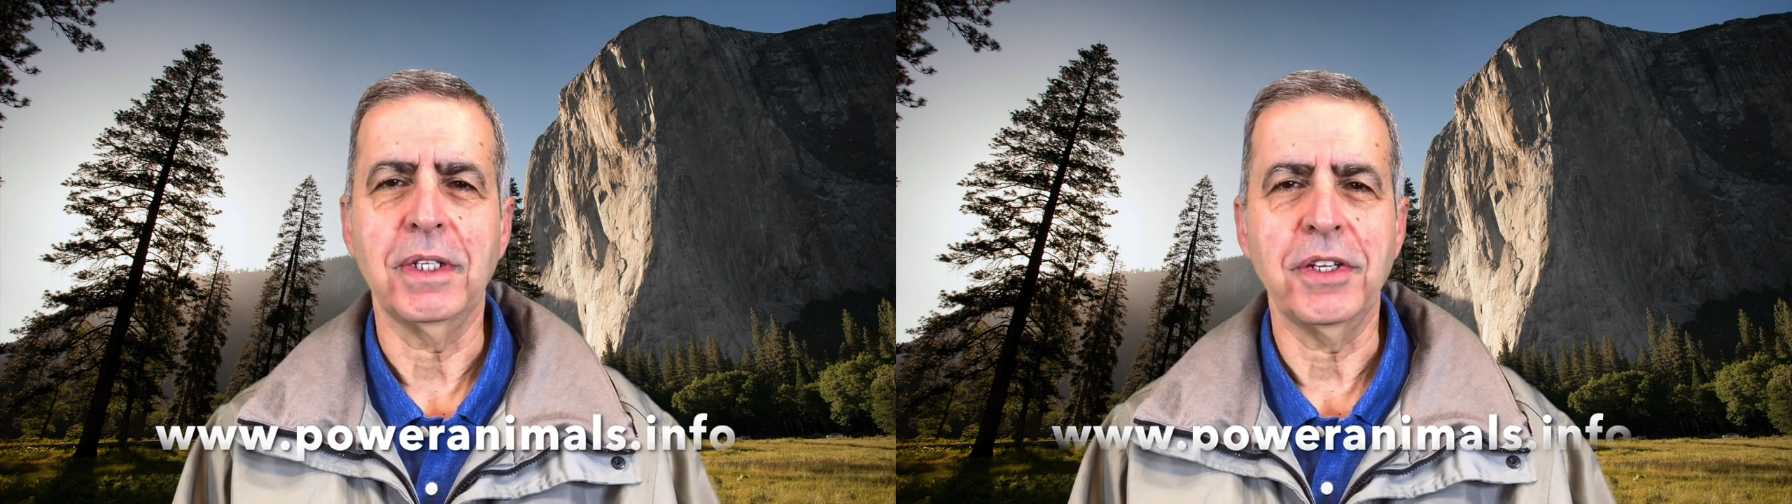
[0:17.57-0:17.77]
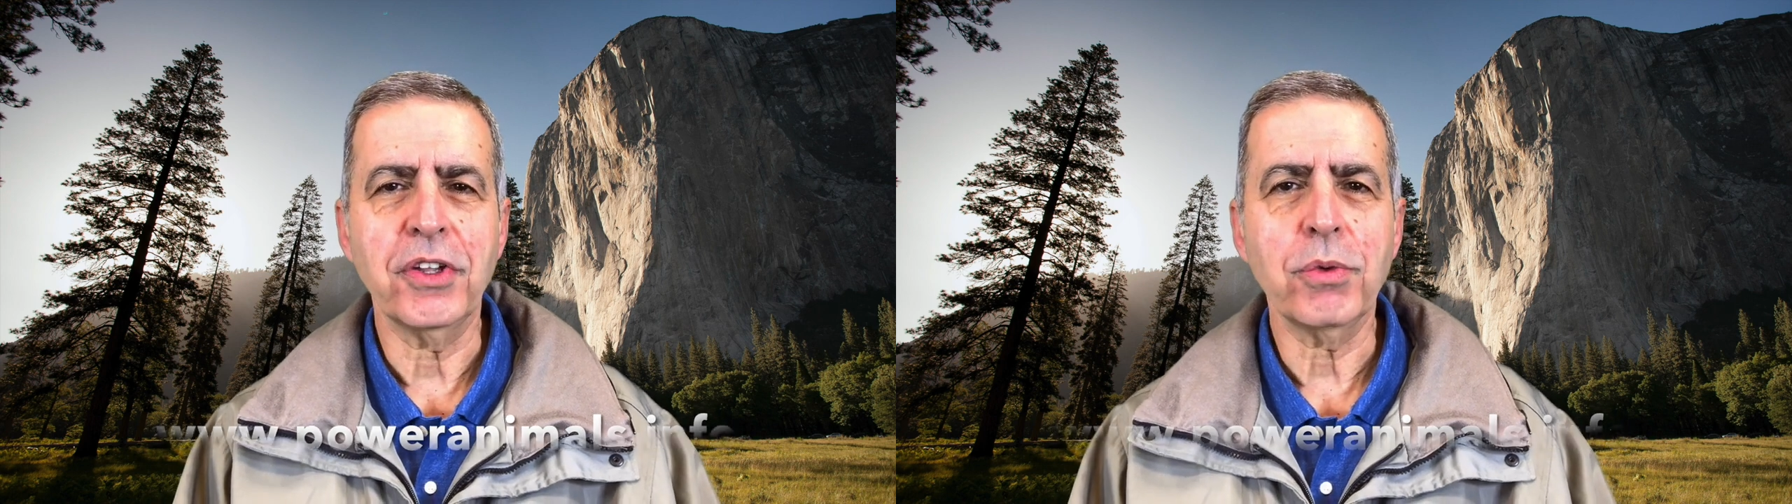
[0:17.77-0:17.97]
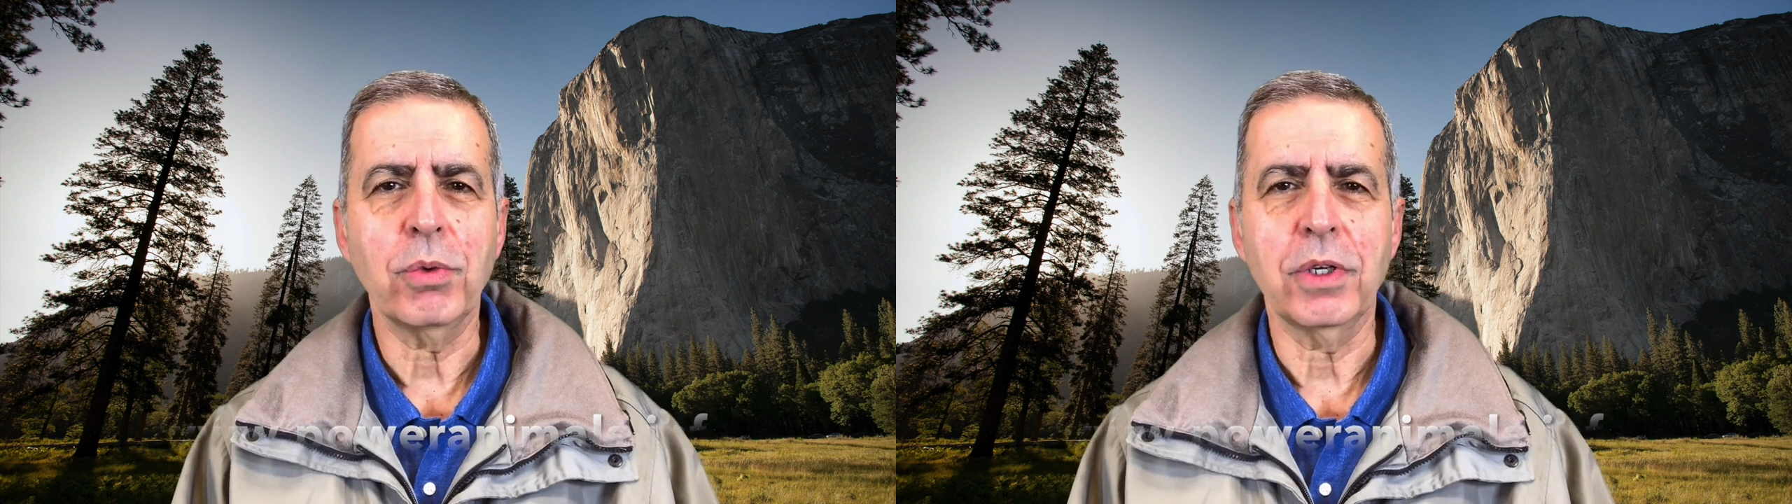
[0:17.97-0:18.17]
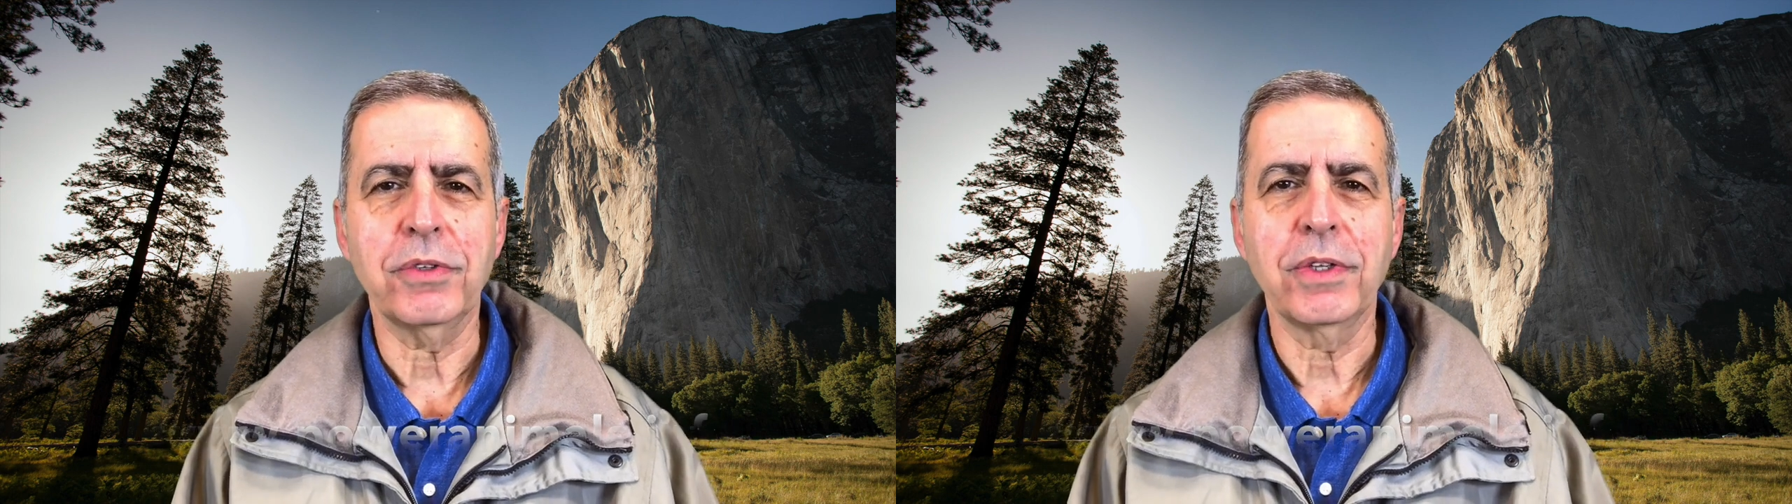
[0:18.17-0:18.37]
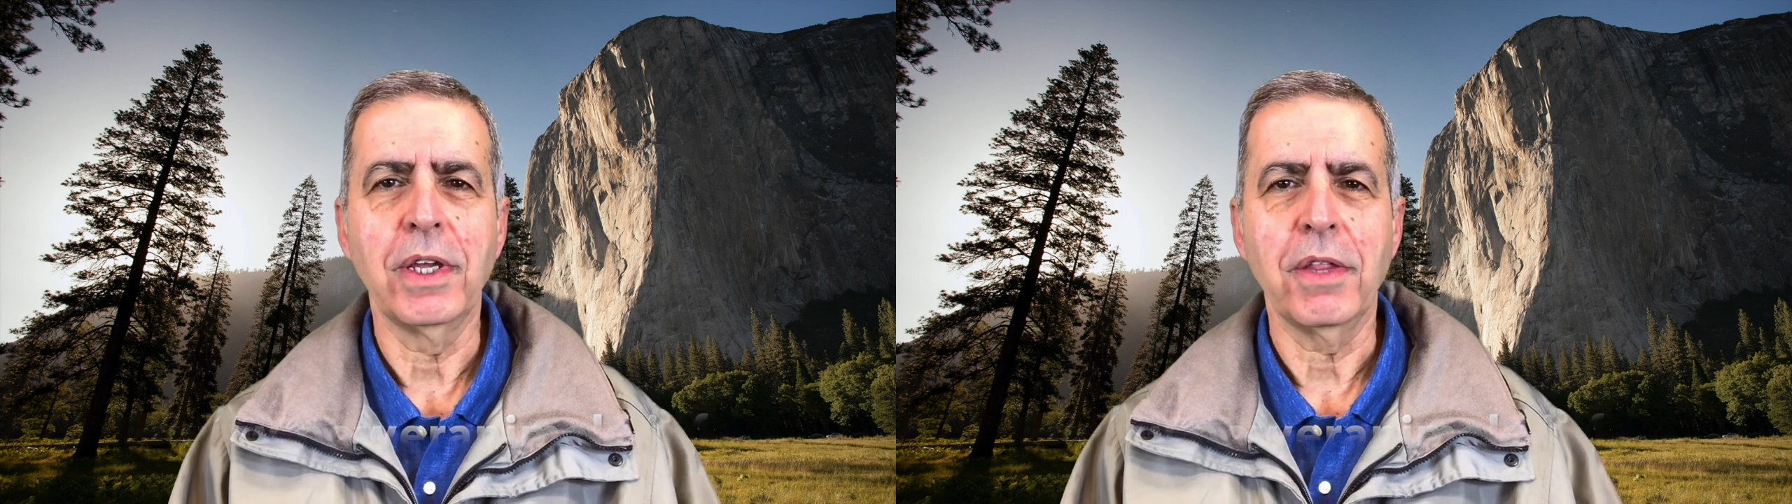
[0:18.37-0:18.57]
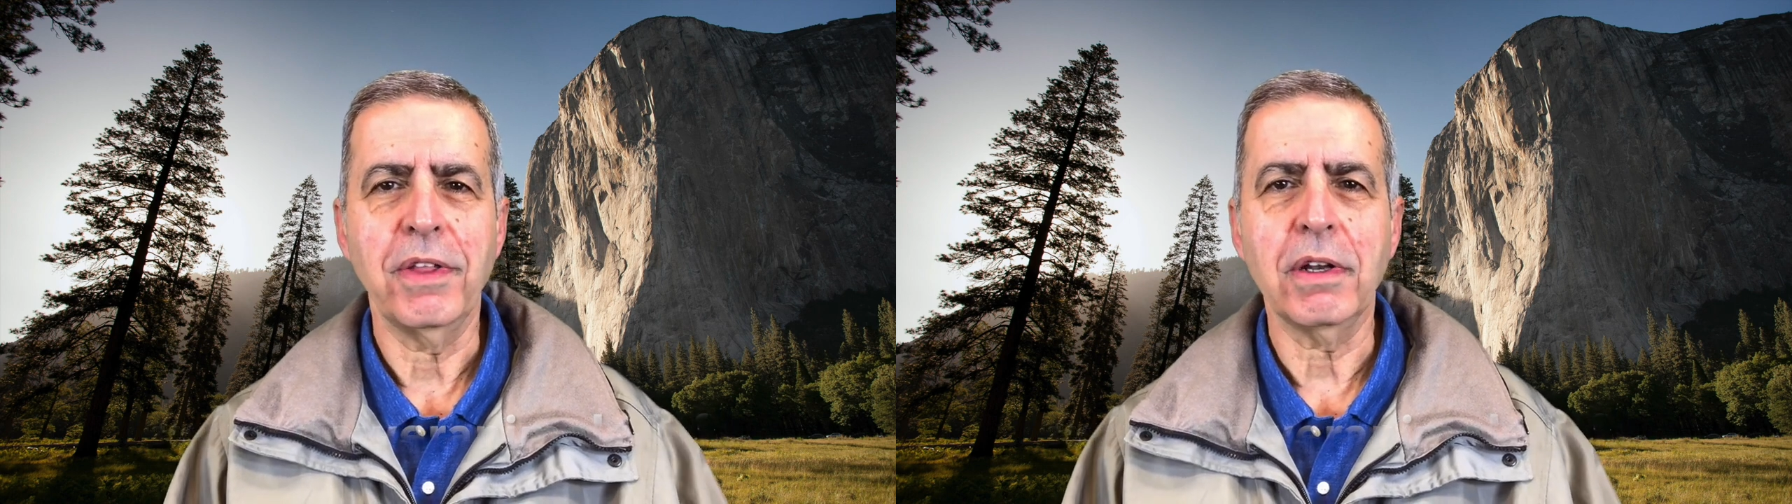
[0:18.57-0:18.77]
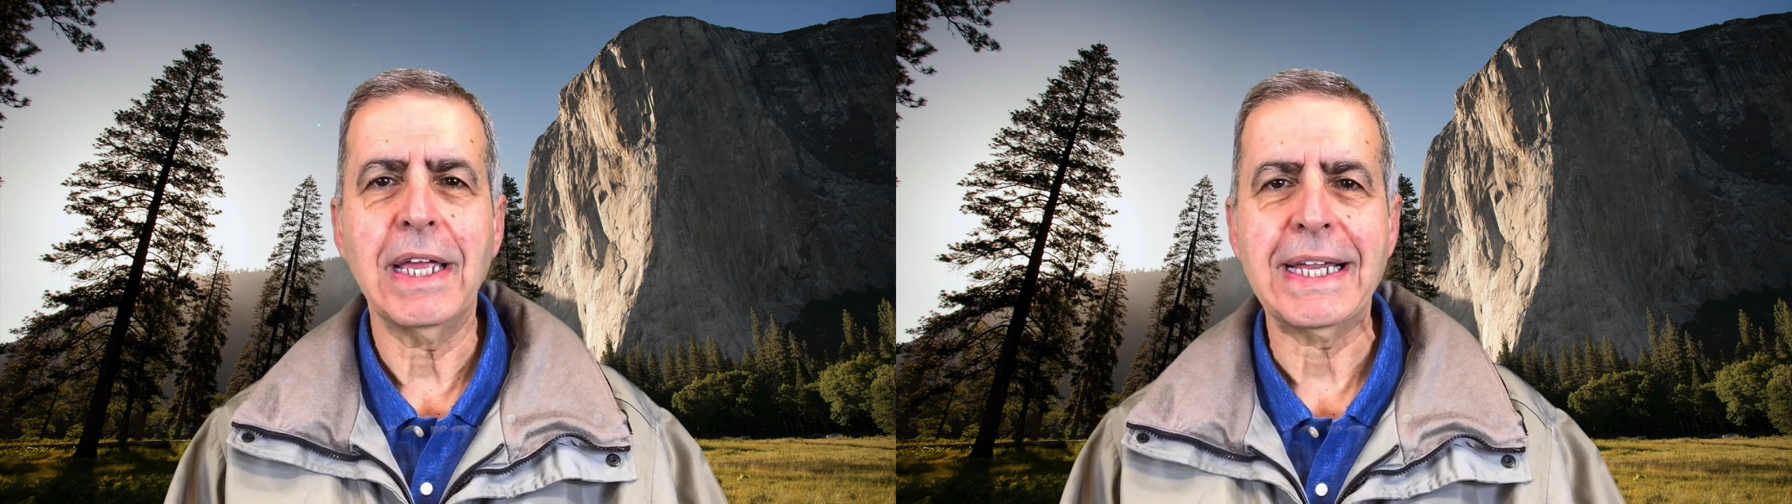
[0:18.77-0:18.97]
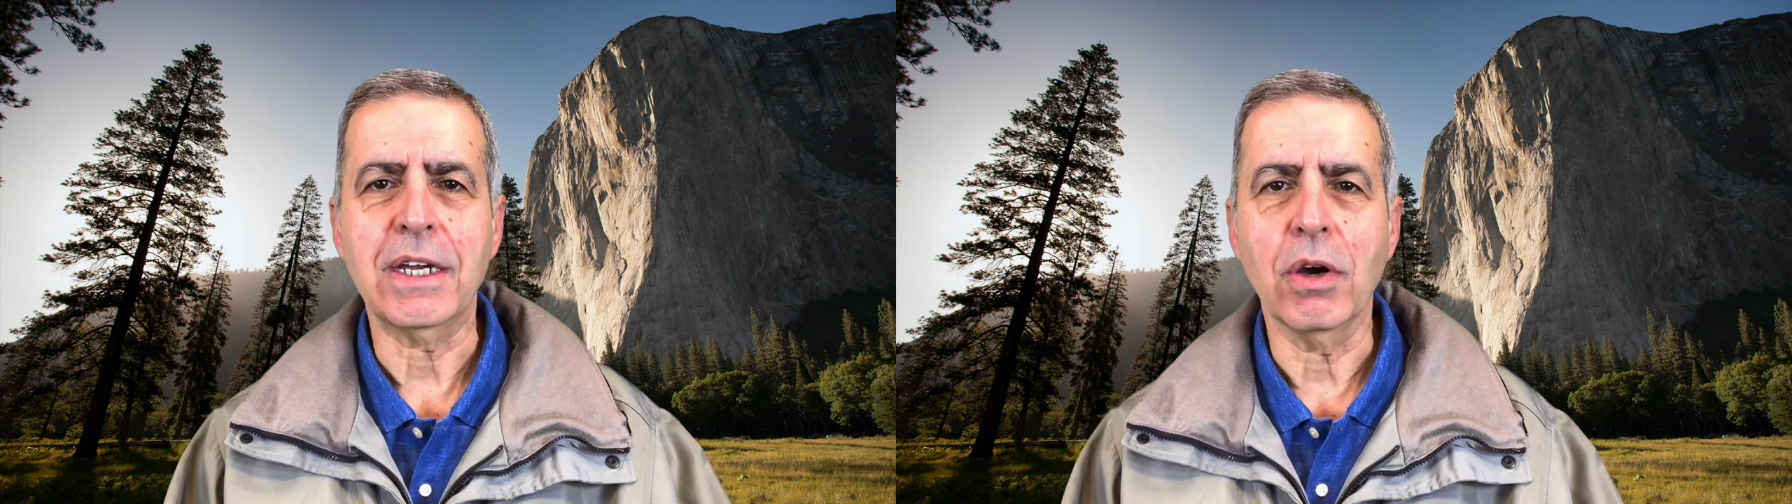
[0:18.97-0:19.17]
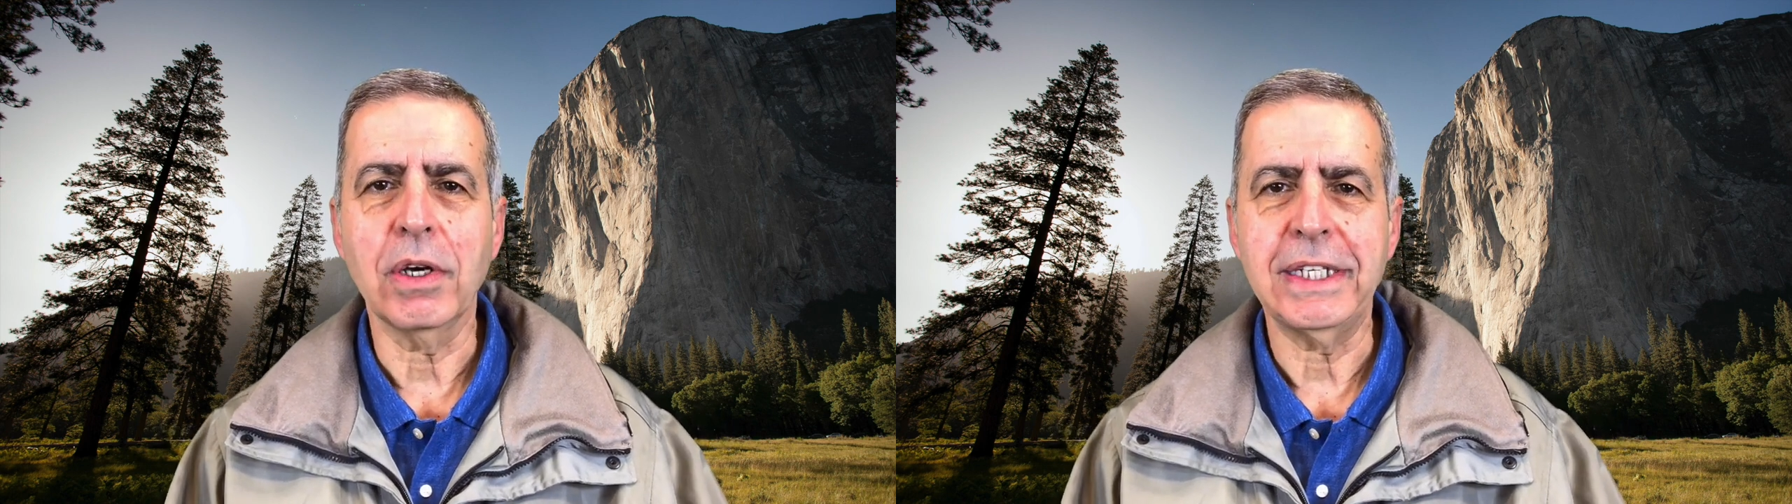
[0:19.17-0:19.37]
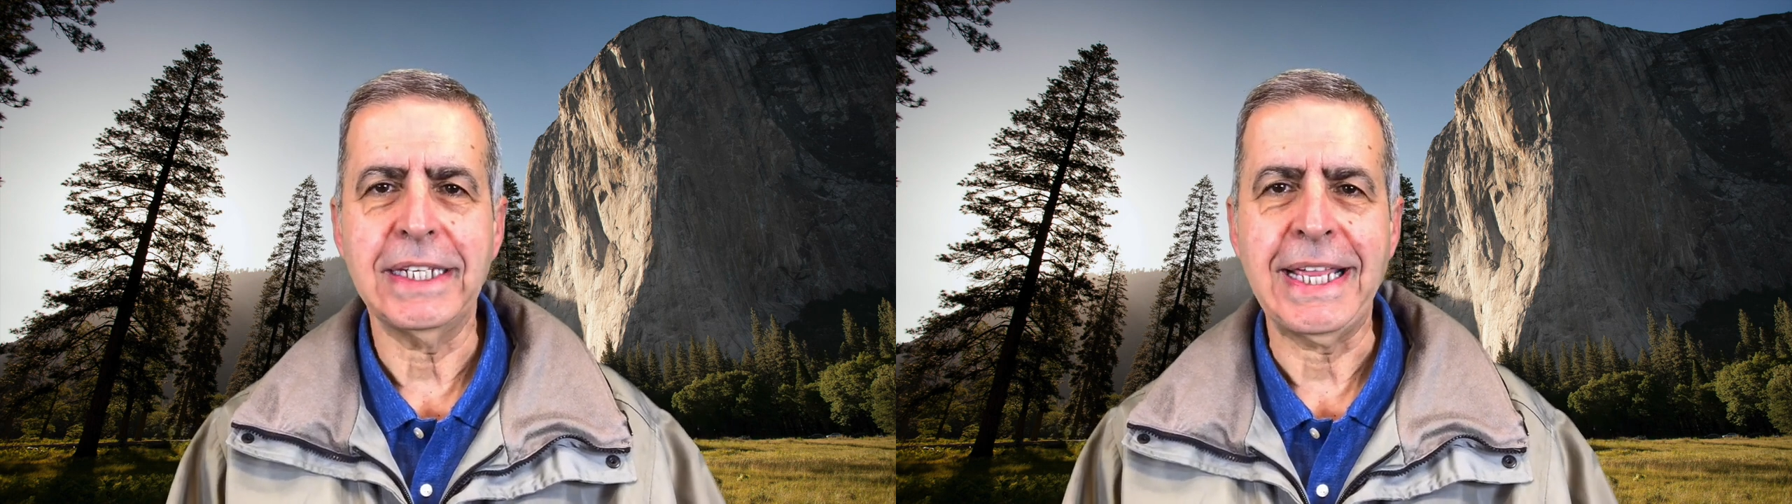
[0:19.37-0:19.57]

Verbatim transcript: In other words, they're like guardian